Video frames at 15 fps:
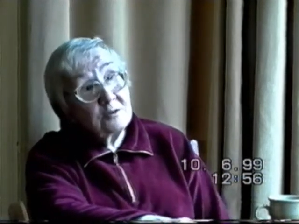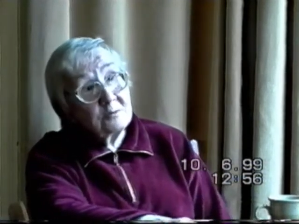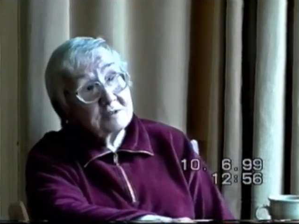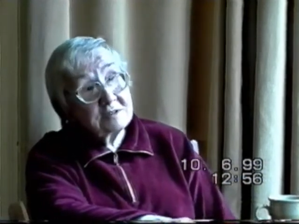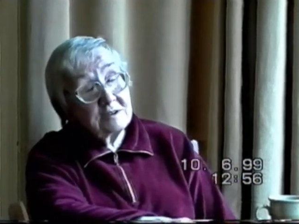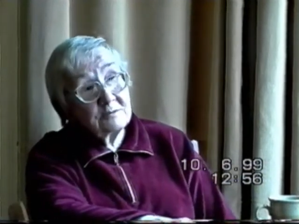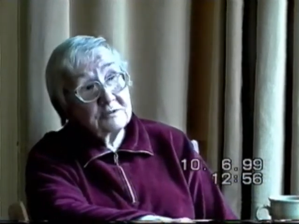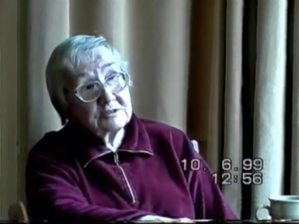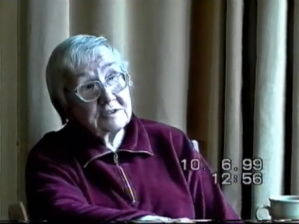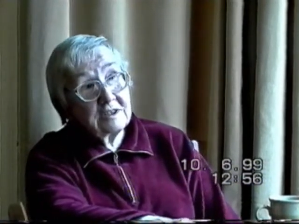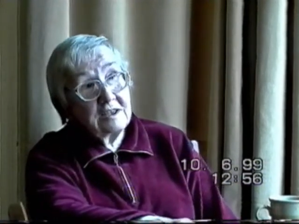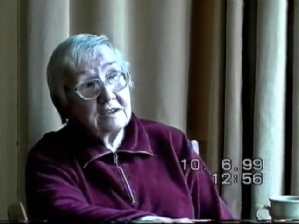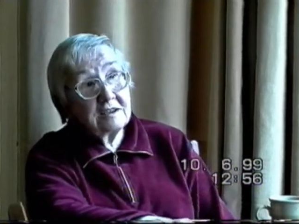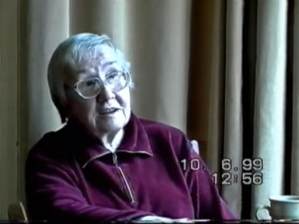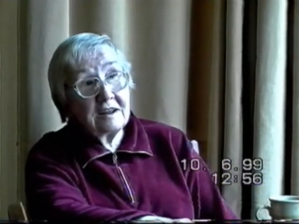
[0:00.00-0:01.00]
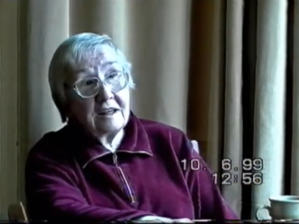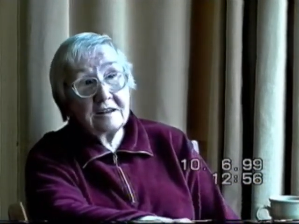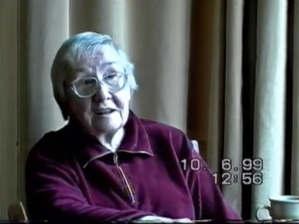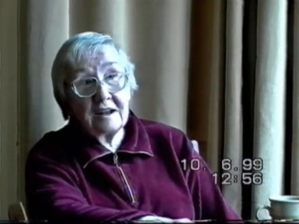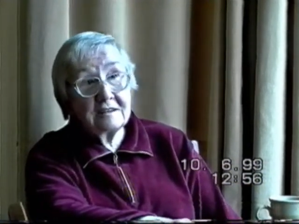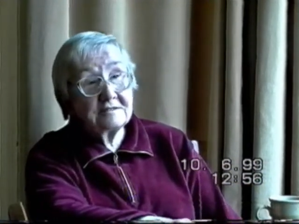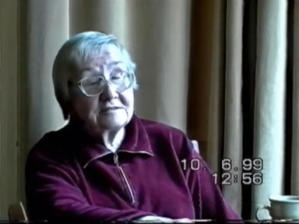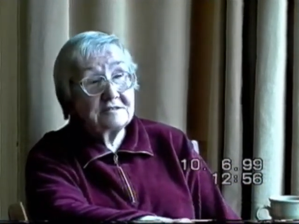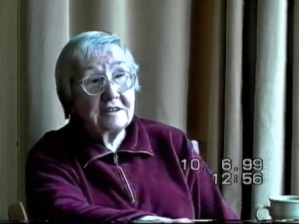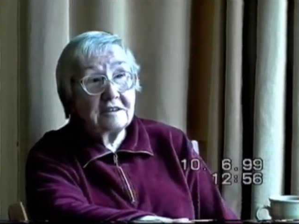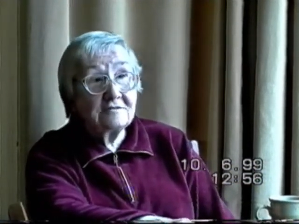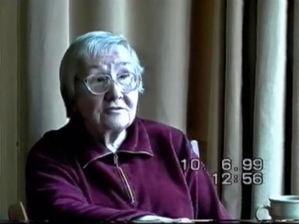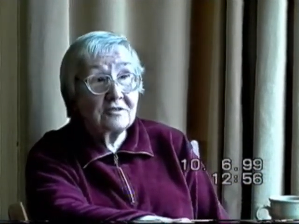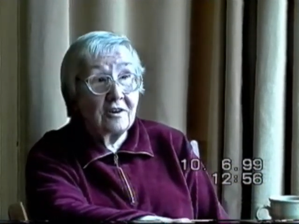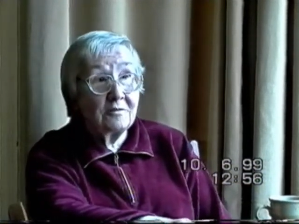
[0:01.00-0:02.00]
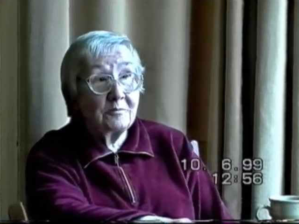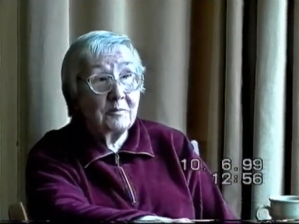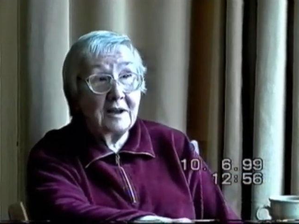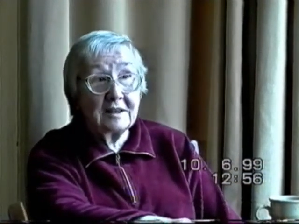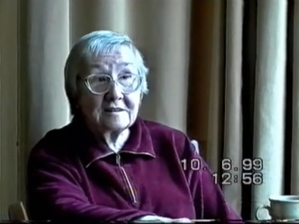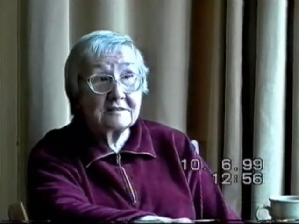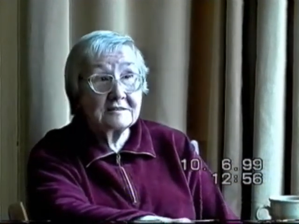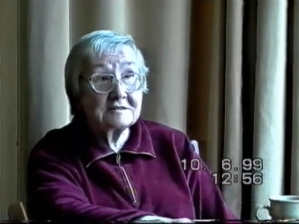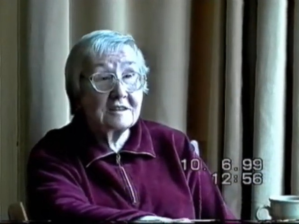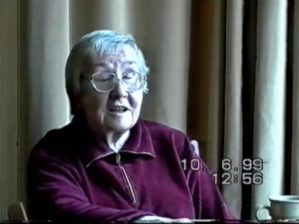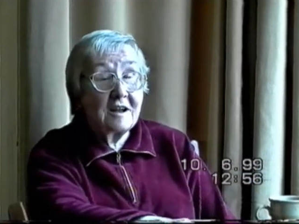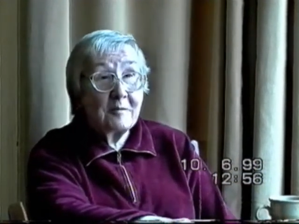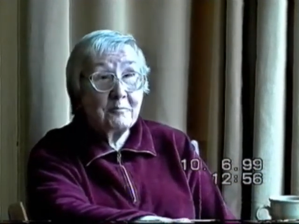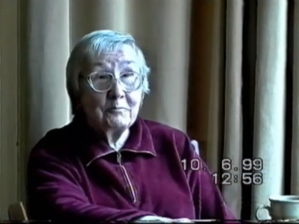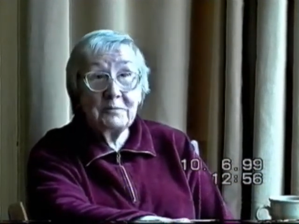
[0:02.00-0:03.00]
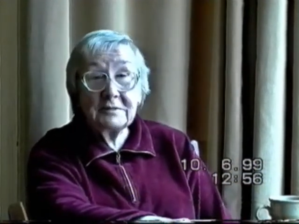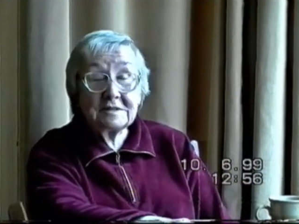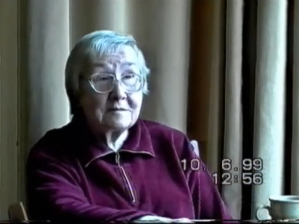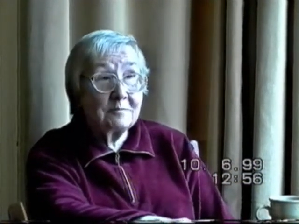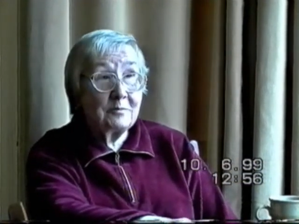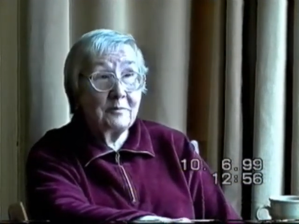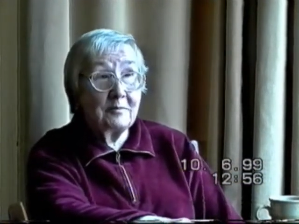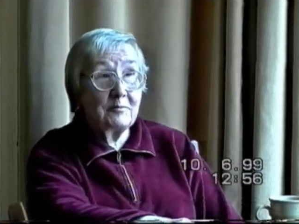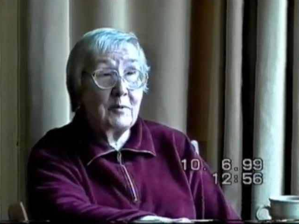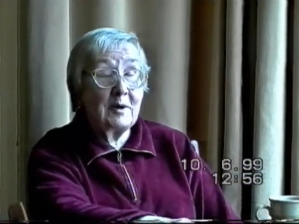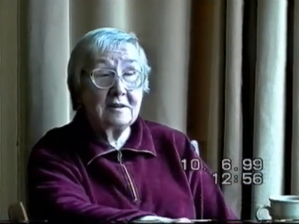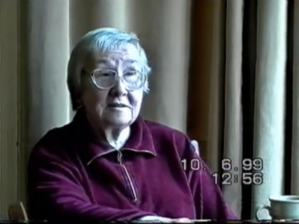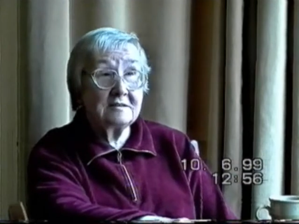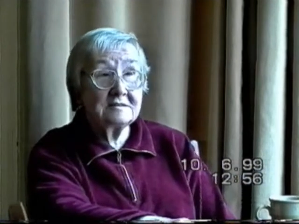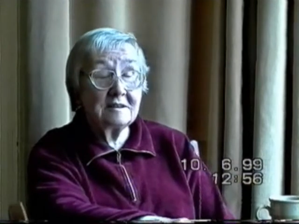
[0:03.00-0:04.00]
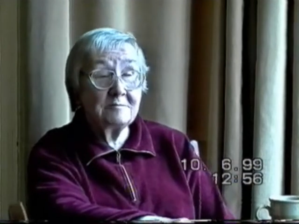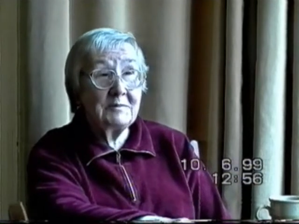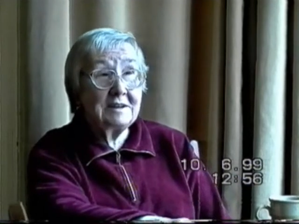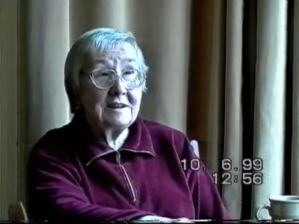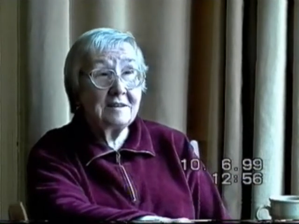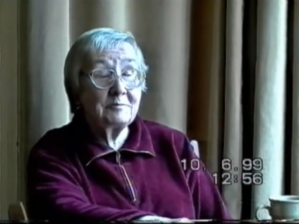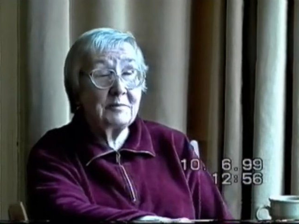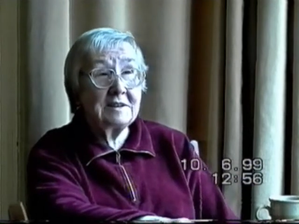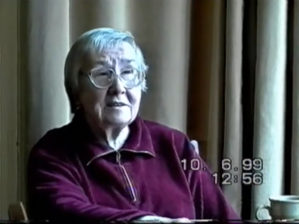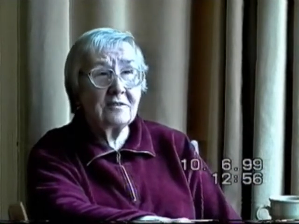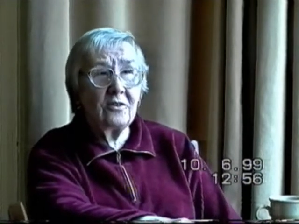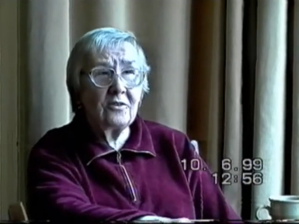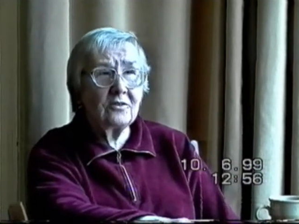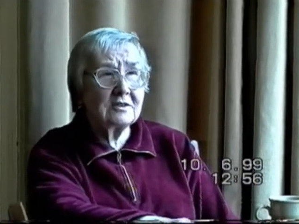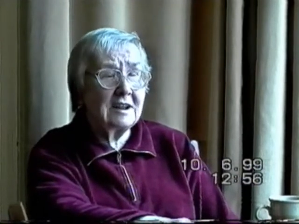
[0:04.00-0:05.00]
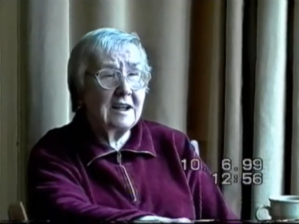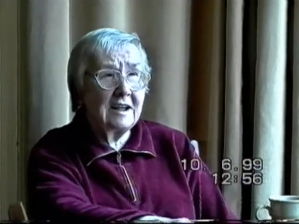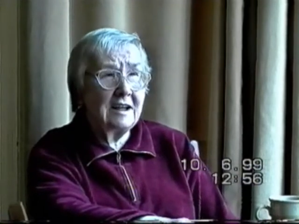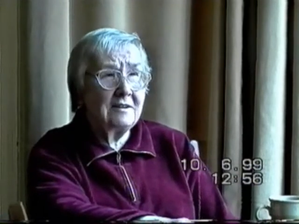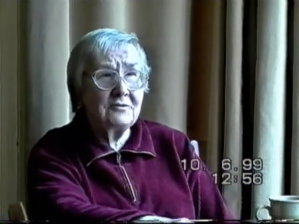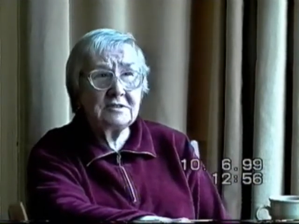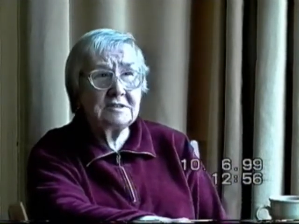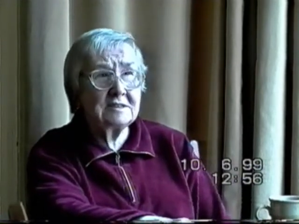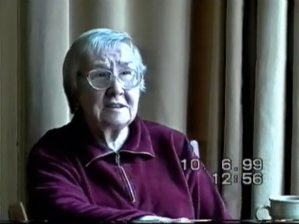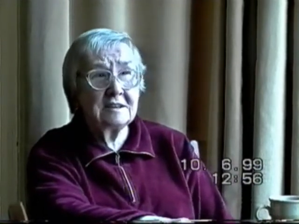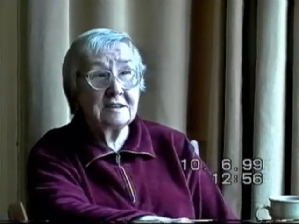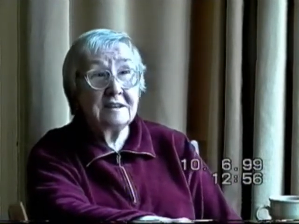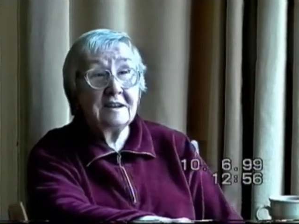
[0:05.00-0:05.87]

what they were saying and I'd had ding-dong battles, bitter I mean, I've been called everything.